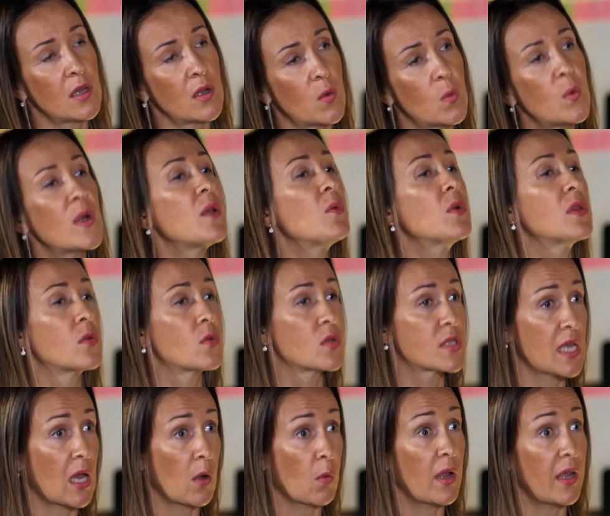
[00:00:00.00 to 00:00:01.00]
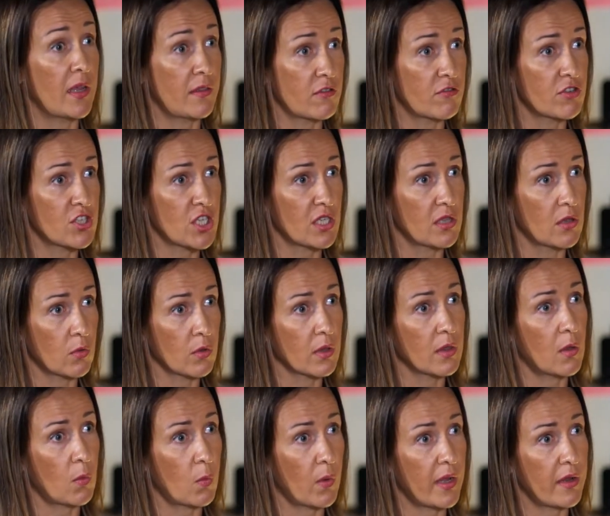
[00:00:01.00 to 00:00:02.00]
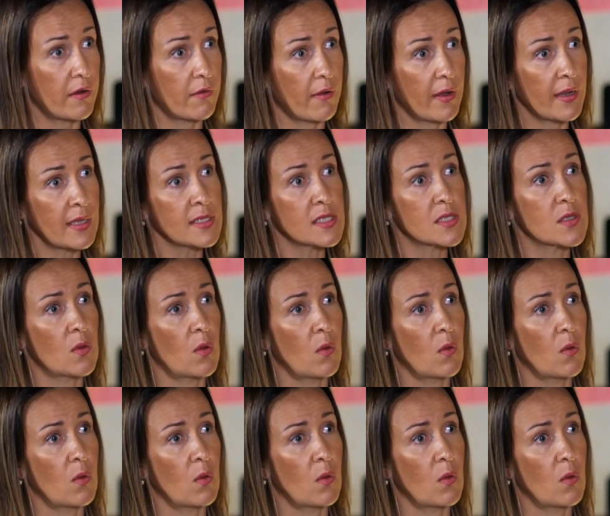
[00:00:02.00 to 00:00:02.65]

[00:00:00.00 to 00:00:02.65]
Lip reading: we will lose our energy along the way, right?